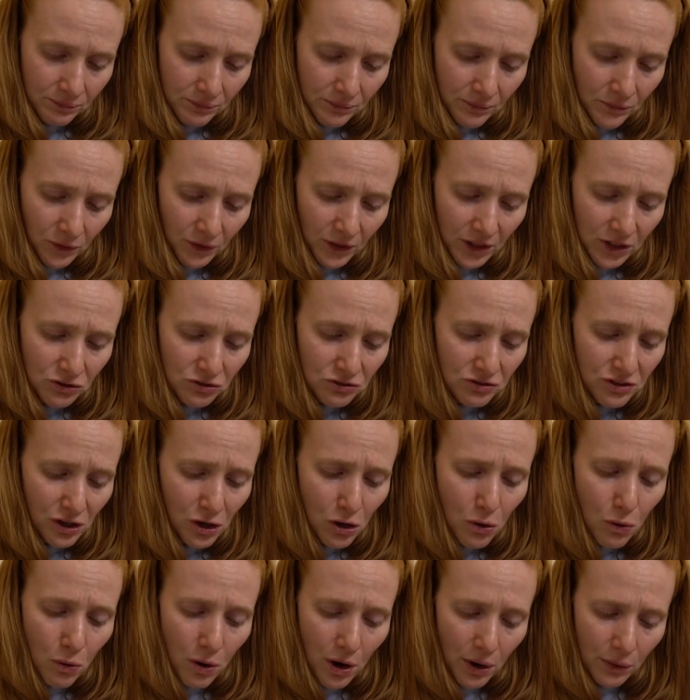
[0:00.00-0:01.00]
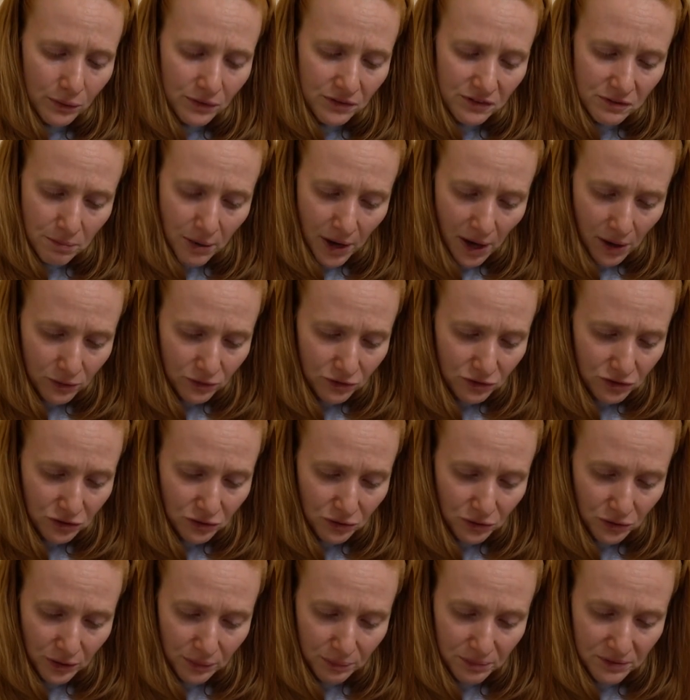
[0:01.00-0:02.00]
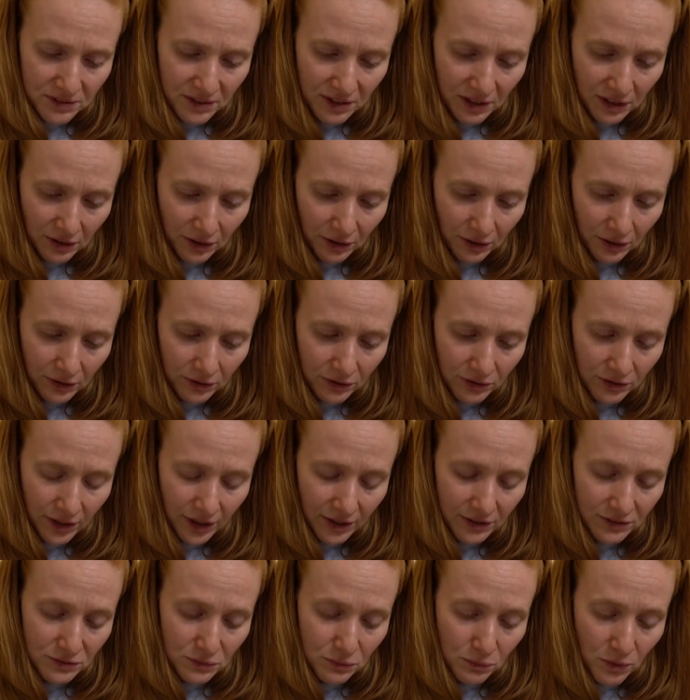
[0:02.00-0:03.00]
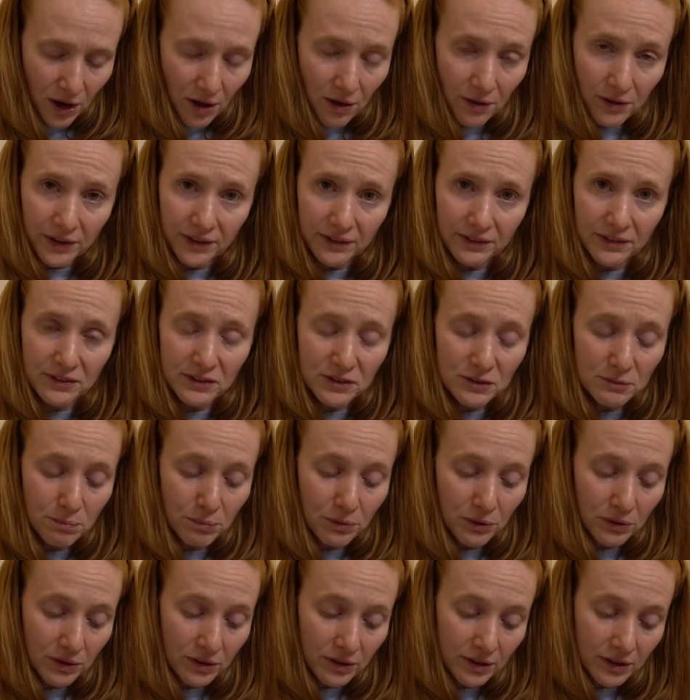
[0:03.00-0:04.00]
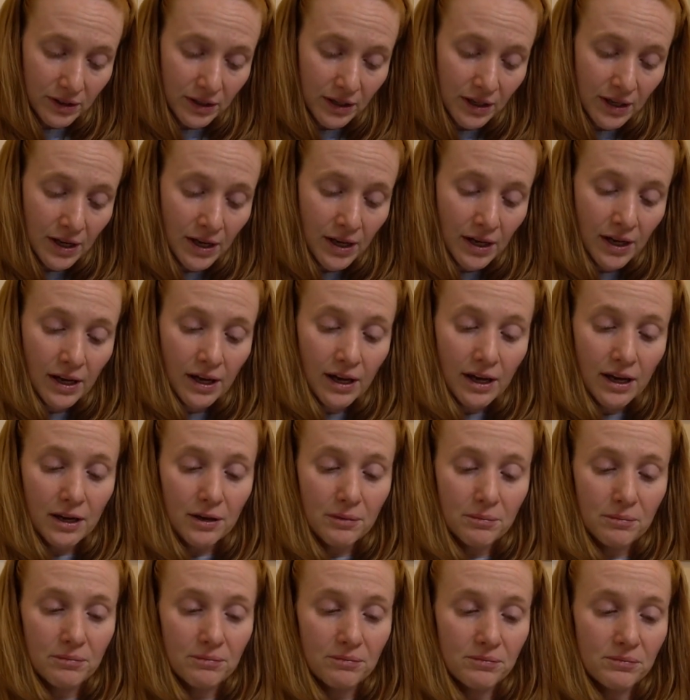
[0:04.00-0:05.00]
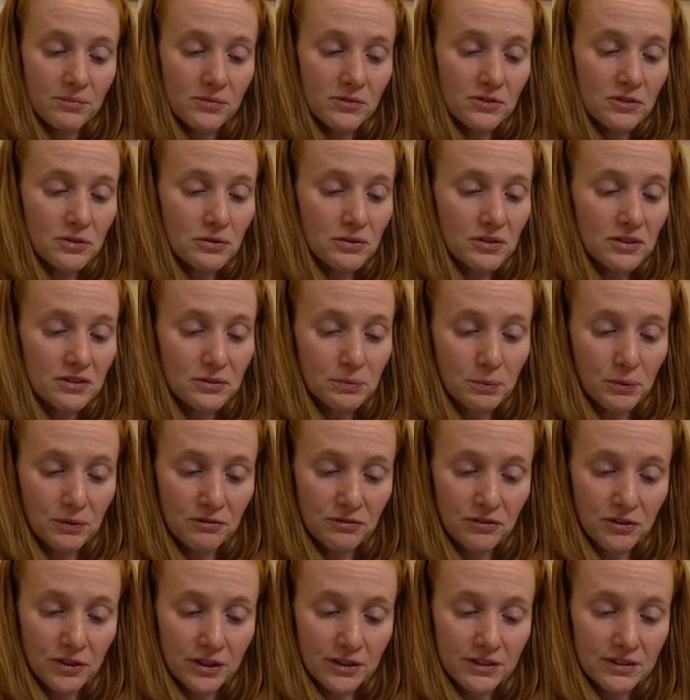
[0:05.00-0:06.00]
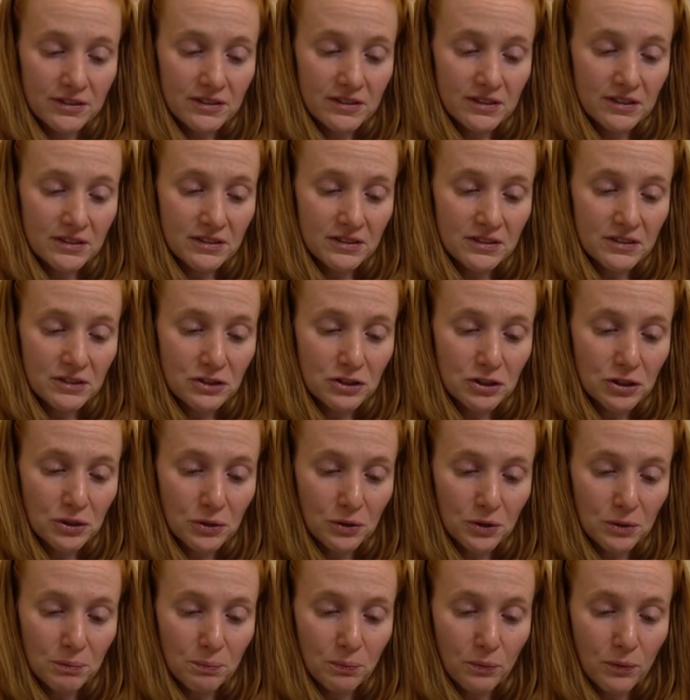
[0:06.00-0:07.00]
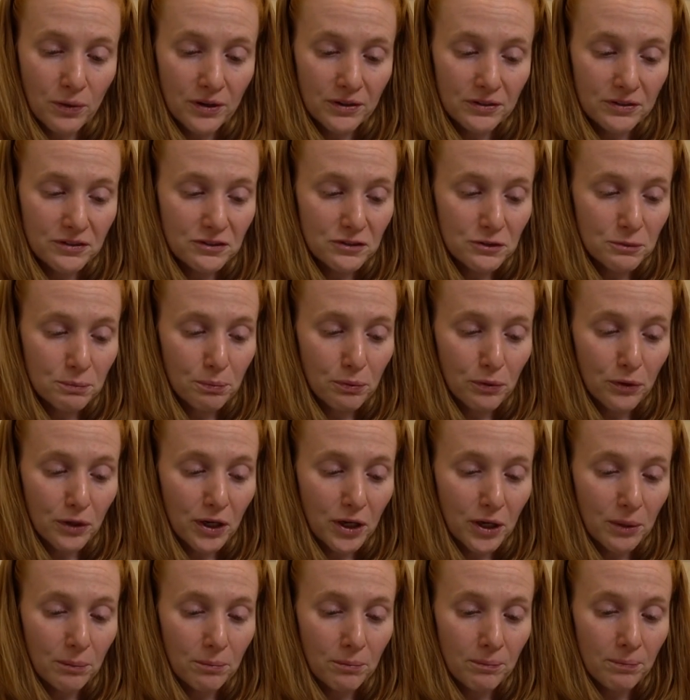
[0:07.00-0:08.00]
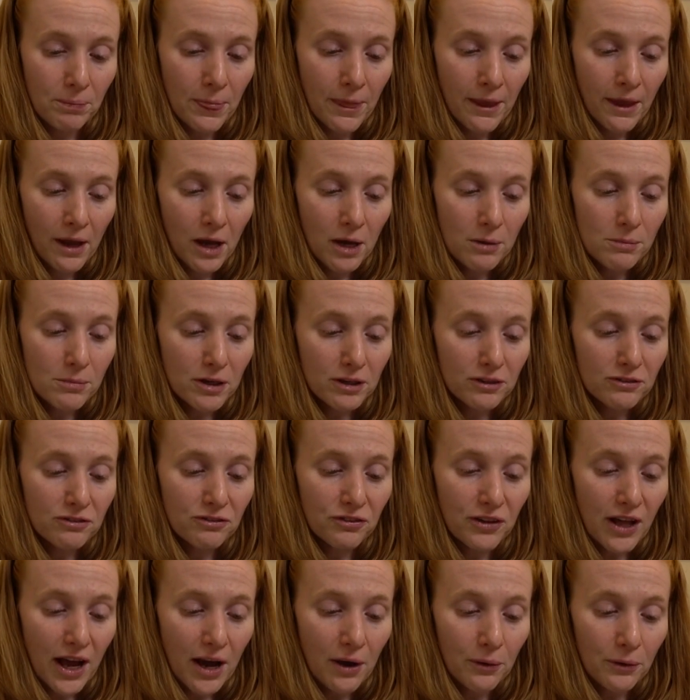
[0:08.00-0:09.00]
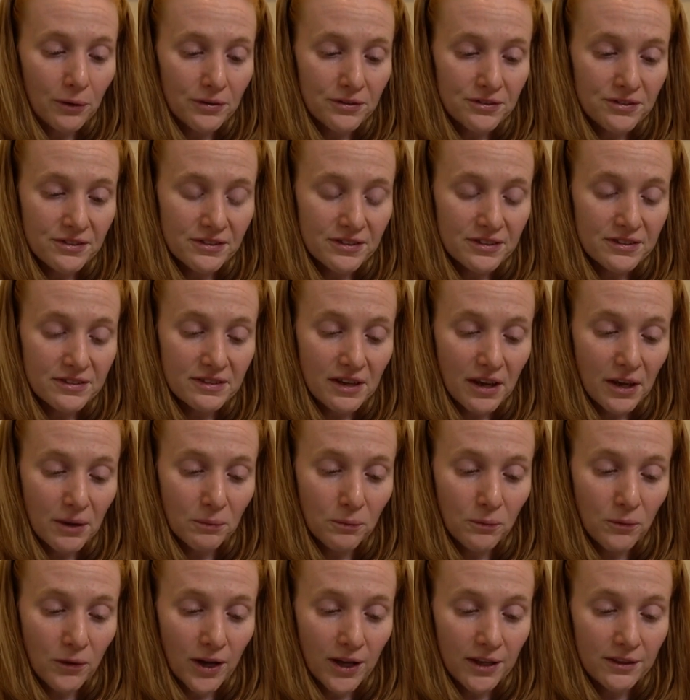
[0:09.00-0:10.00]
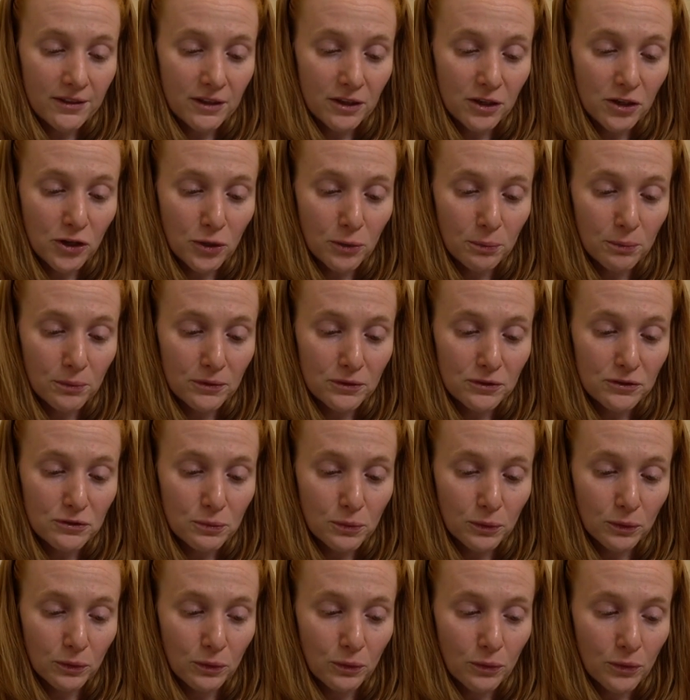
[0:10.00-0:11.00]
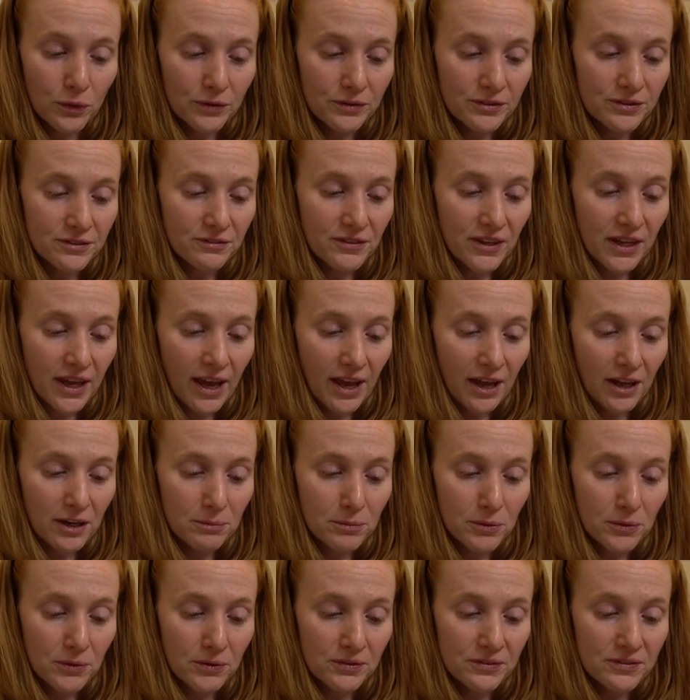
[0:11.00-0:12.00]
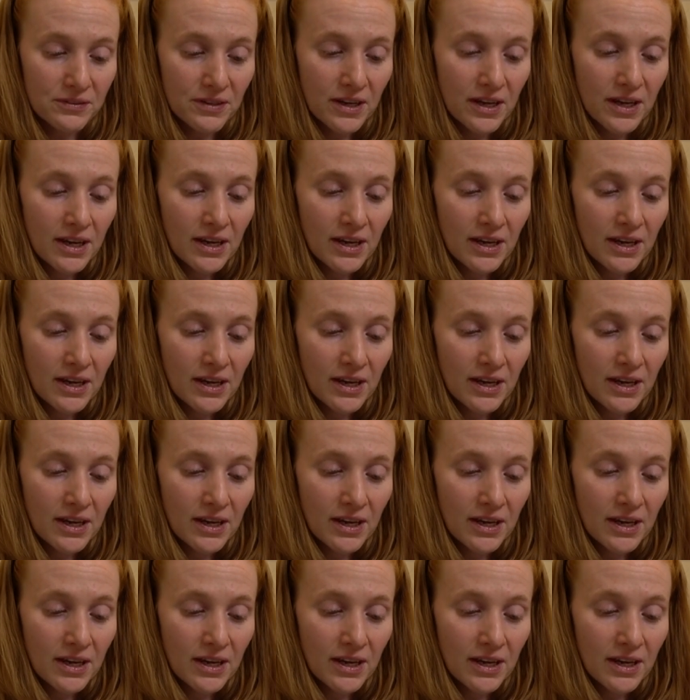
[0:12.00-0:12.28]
really interesting quotes about tulips here as well in this book. Um, so this one, for instance, the tulip was supreme among flowers in the same way that humans were lords of the animals